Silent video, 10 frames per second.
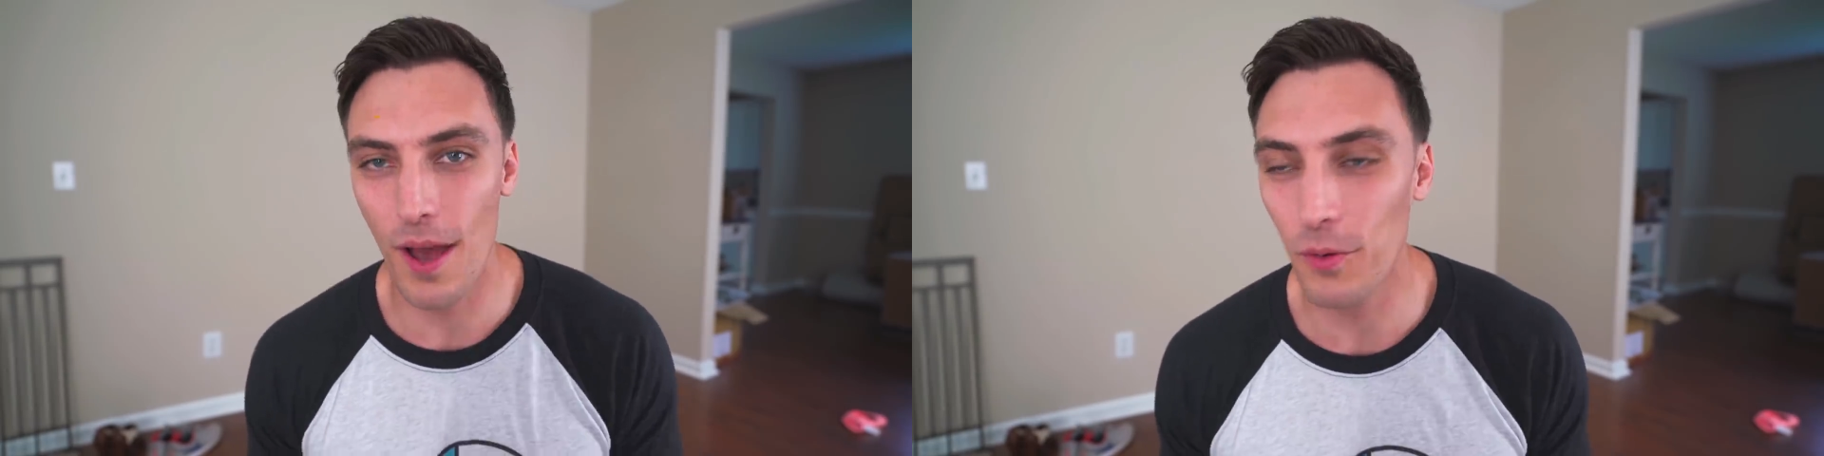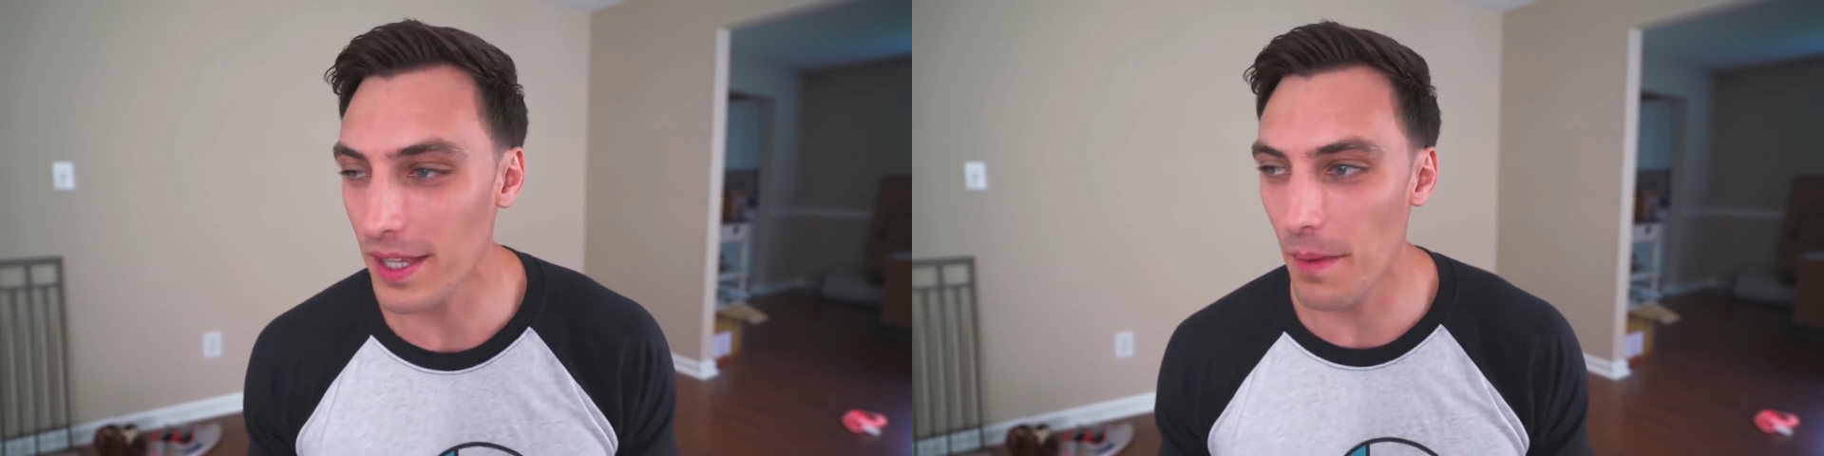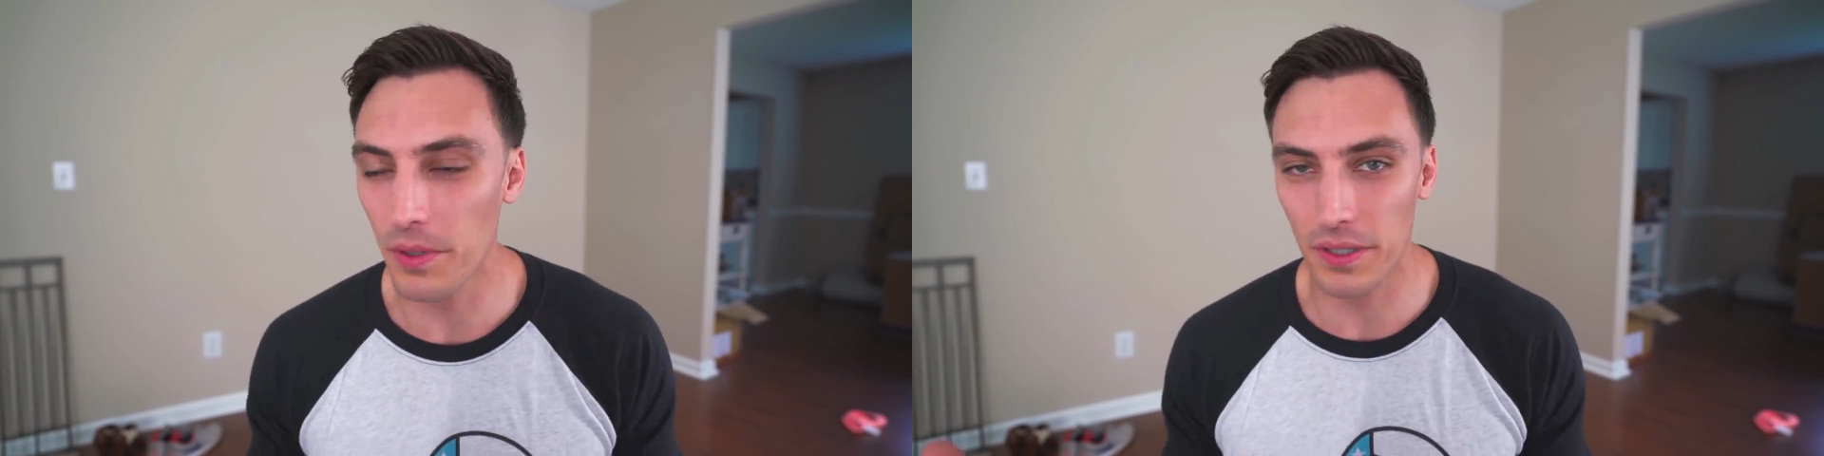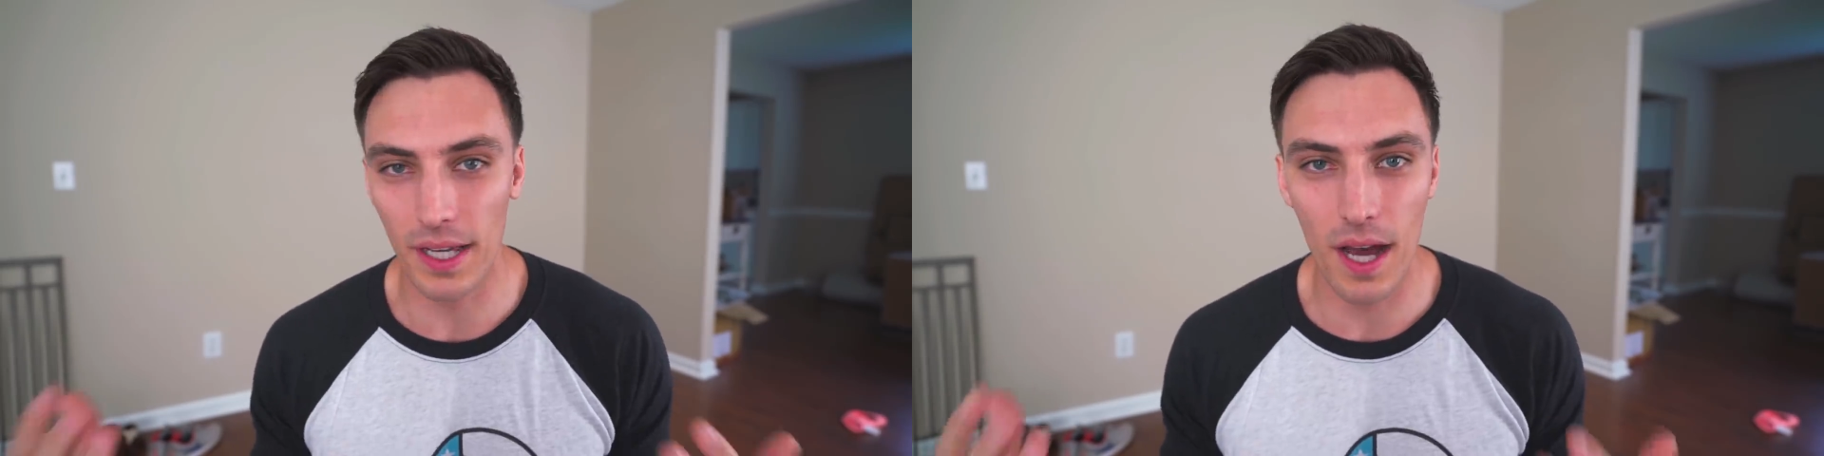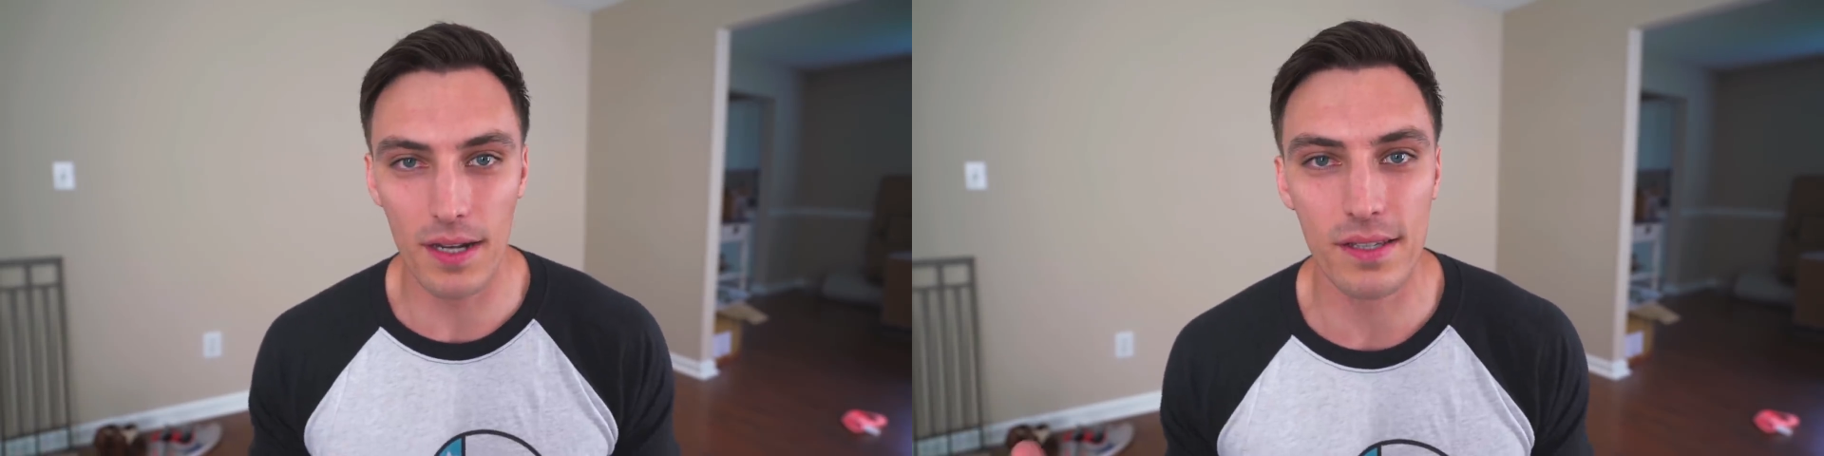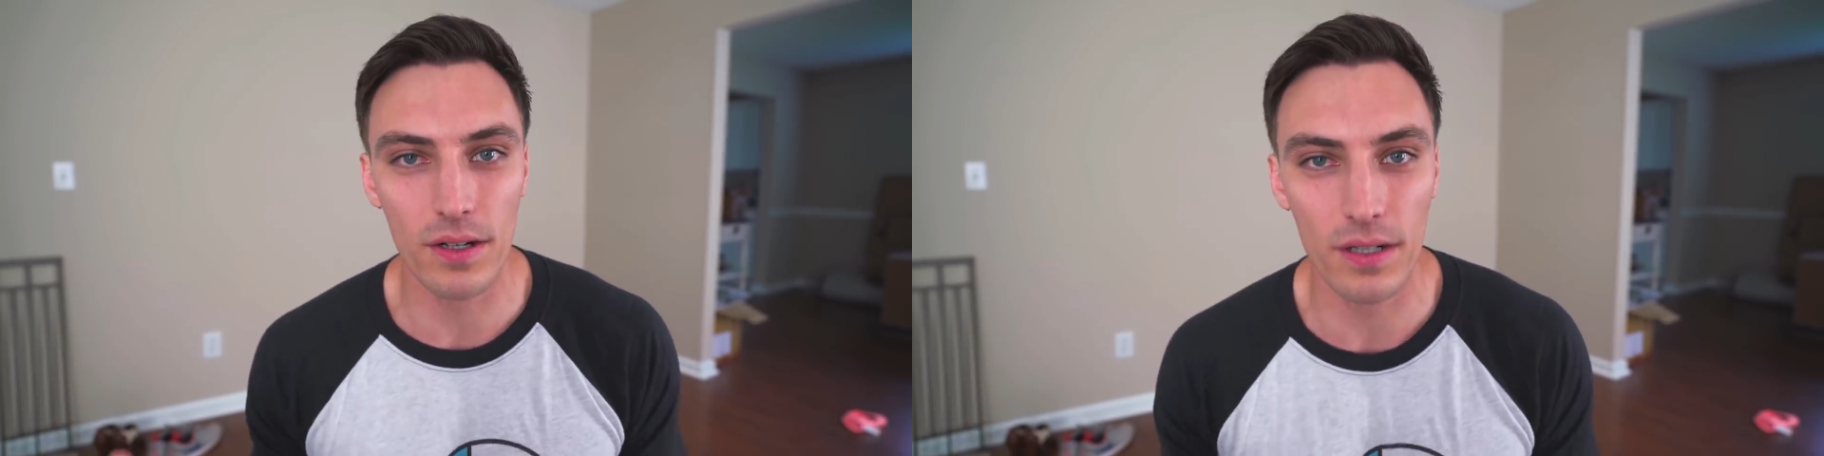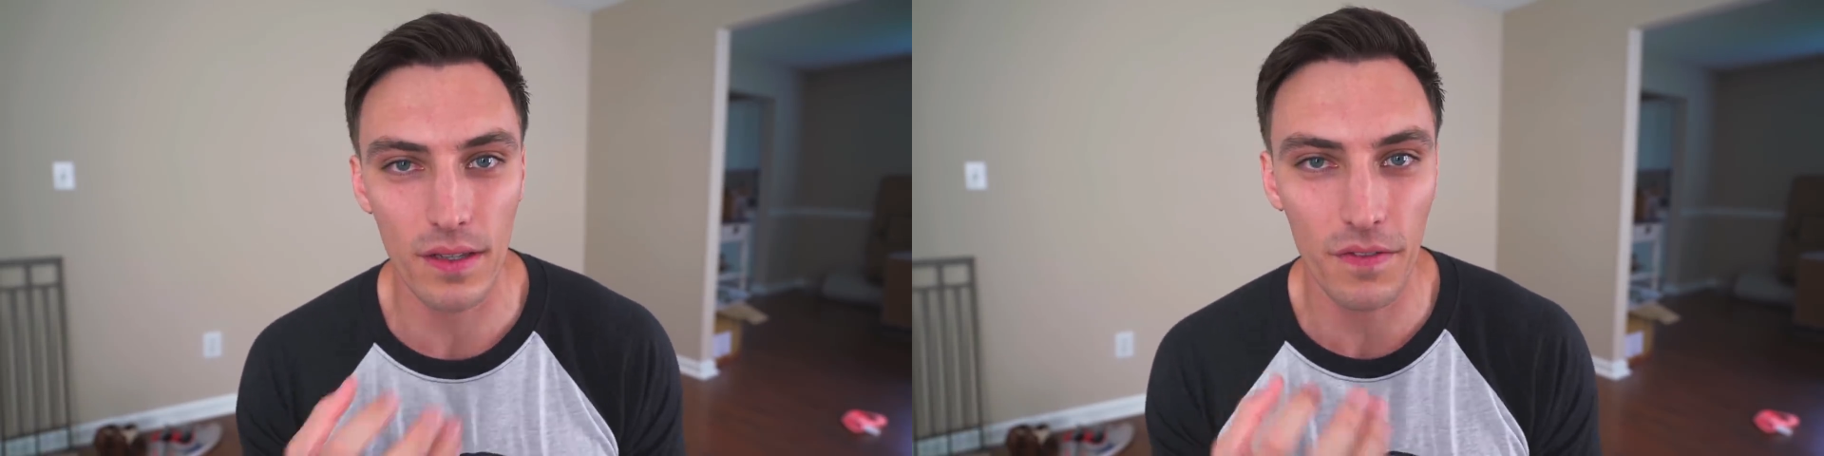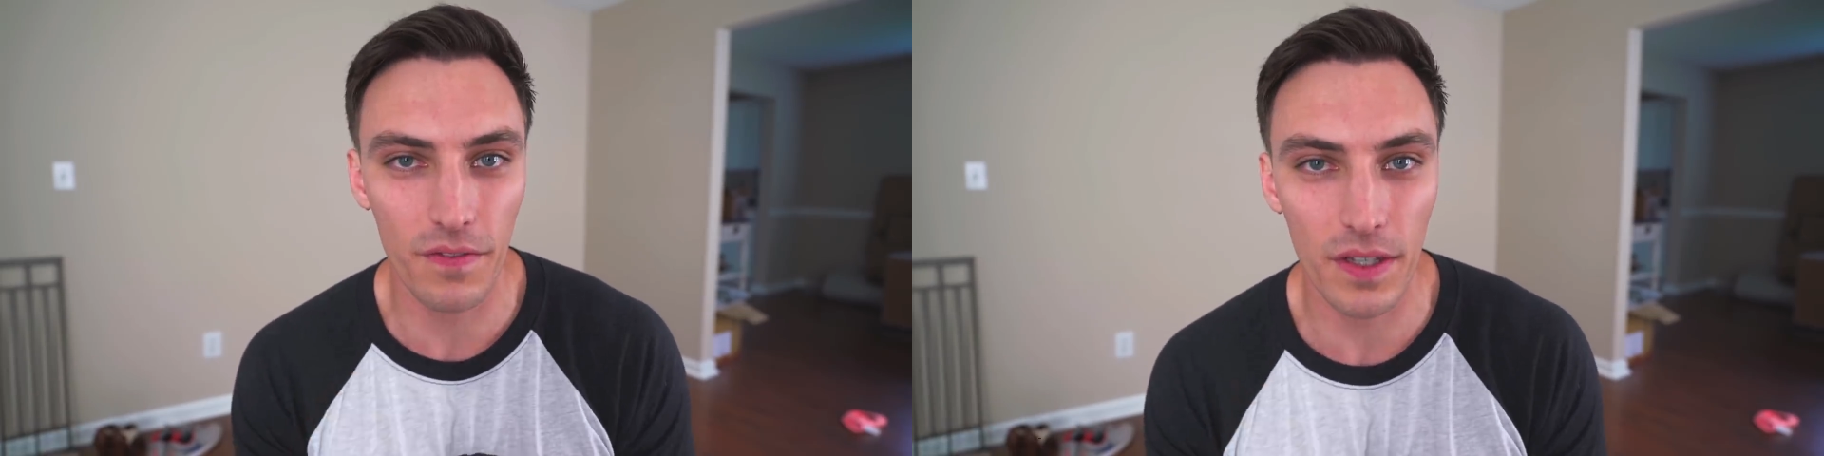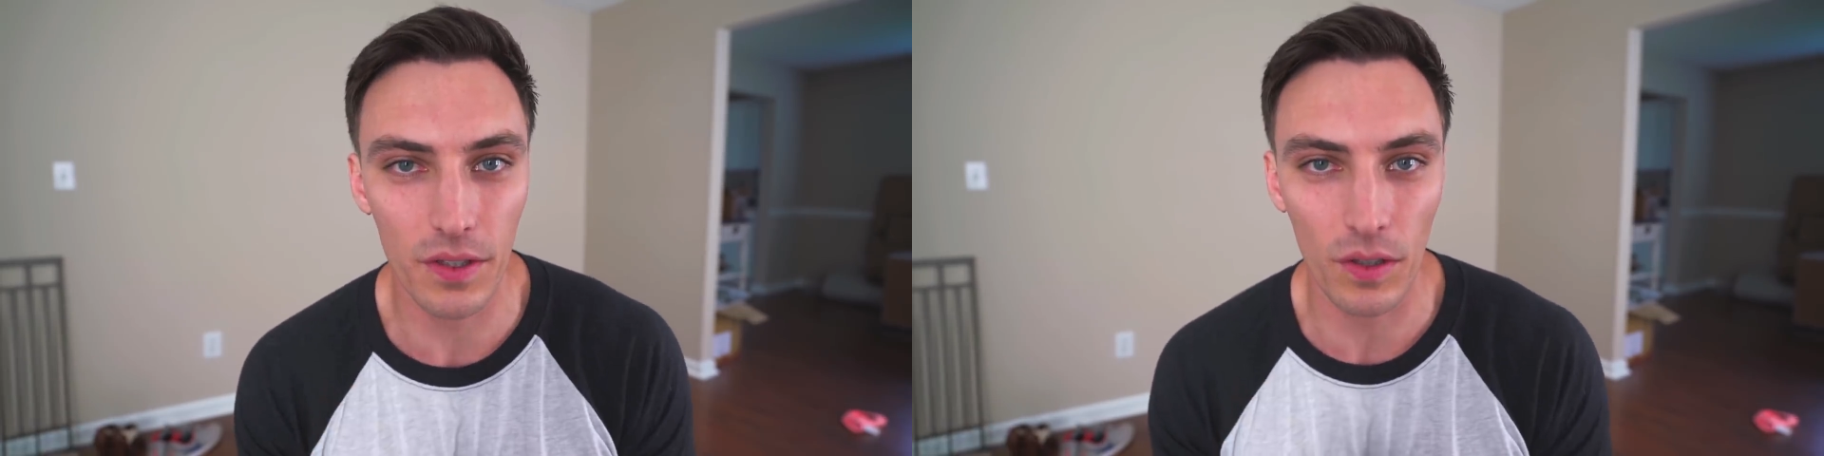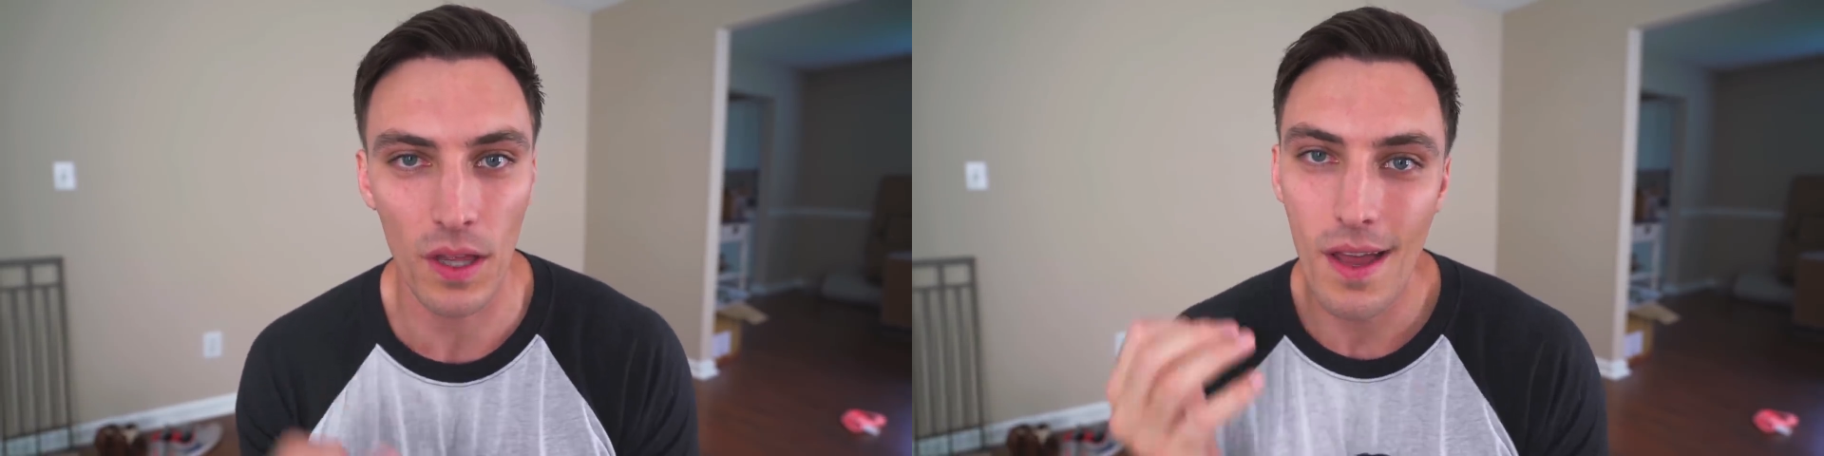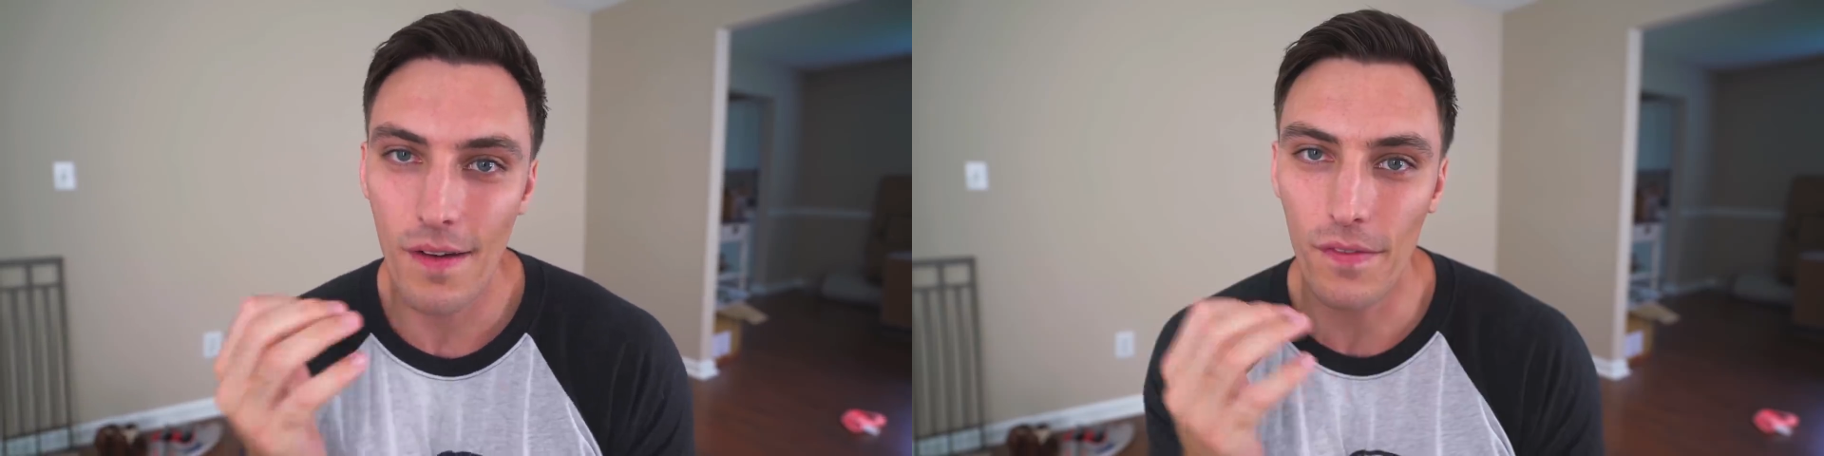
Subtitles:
And with that build, I kind of started the feel